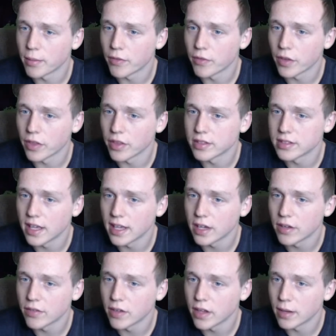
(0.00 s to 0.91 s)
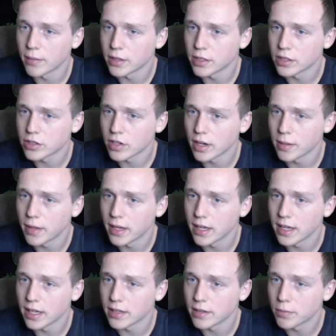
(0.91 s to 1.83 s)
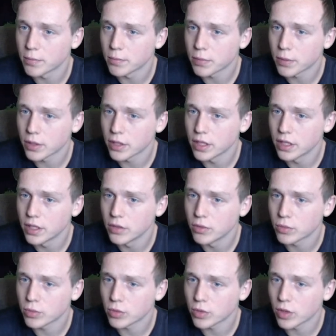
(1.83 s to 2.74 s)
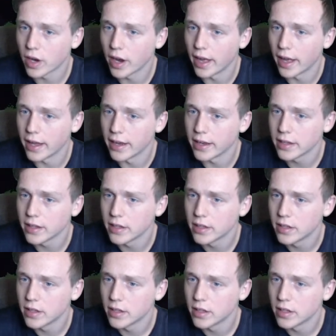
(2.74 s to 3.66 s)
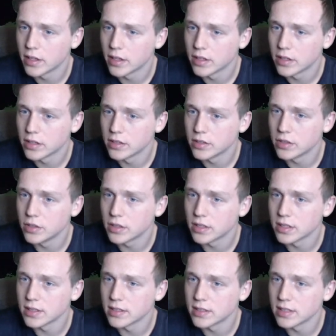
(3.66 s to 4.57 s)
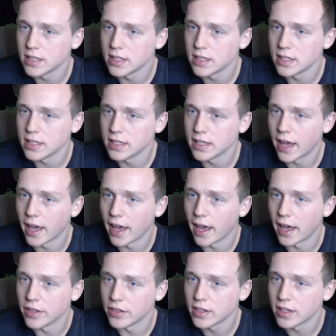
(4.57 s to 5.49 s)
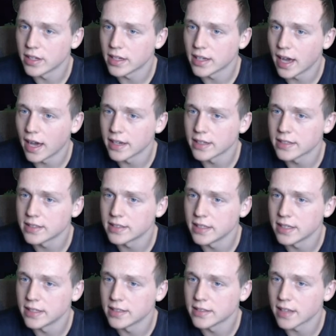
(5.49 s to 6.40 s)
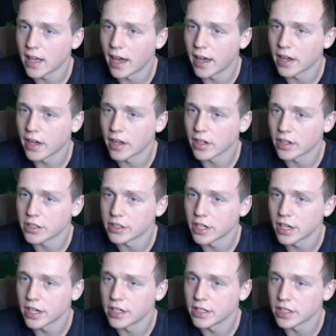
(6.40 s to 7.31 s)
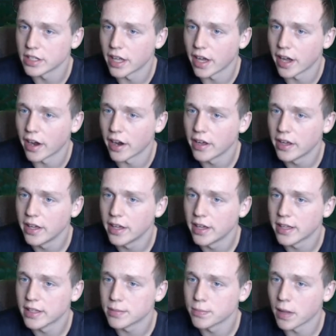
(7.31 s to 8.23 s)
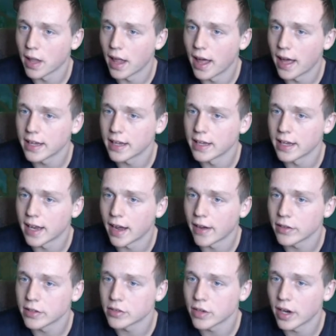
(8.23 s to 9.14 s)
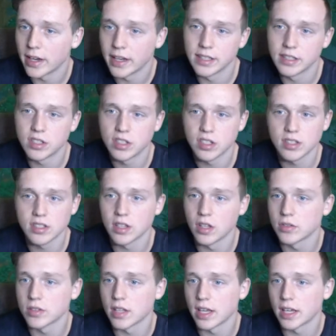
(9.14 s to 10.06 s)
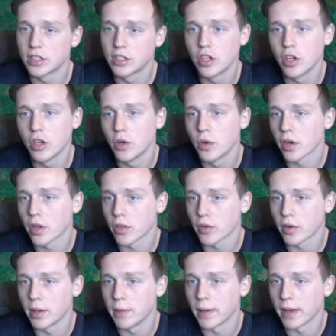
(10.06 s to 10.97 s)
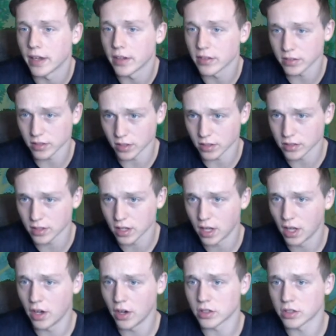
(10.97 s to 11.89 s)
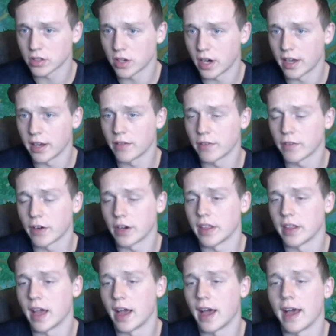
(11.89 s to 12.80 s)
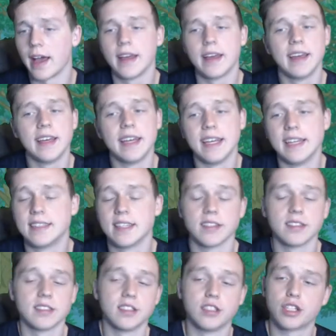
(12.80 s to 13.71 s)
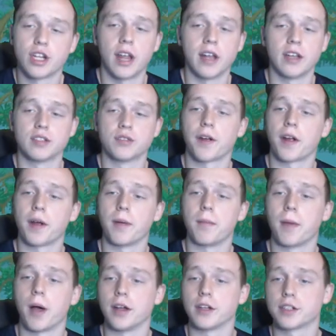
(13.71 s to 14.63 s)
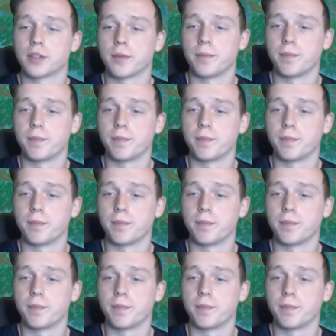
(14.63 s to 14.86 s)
for the sake of it, I'm going to try to make it pretty red. So you can see, yeah, you can kind of see his eye color changing there. It's black and now it's red. It's just those like 2 or 3 pixels right in front of the eye. It doesn't change very much.